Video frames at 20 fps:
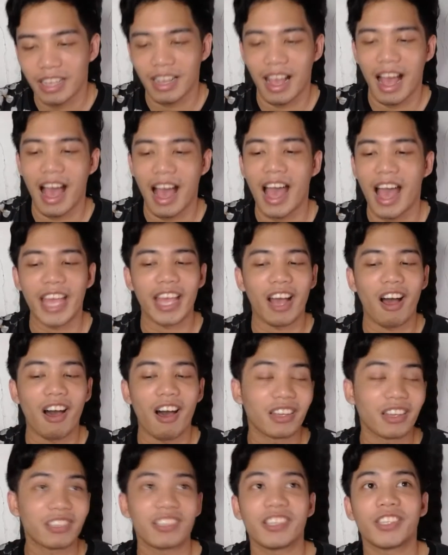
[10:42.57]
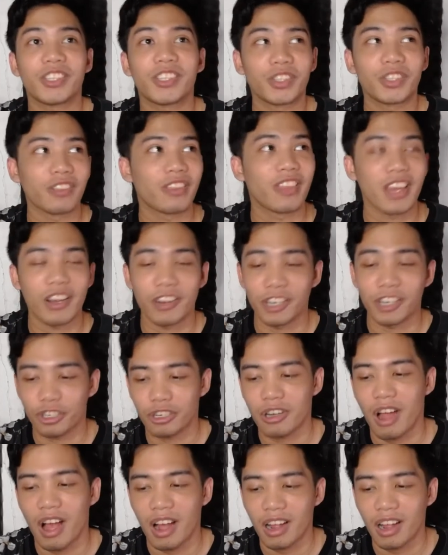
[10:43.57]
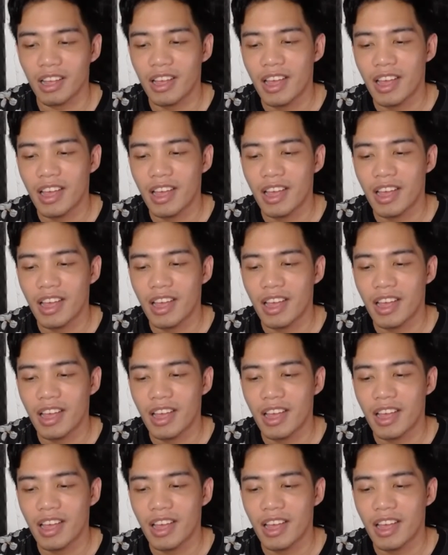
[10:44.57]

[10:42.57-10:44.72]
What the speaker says: I honestly stood there in shock.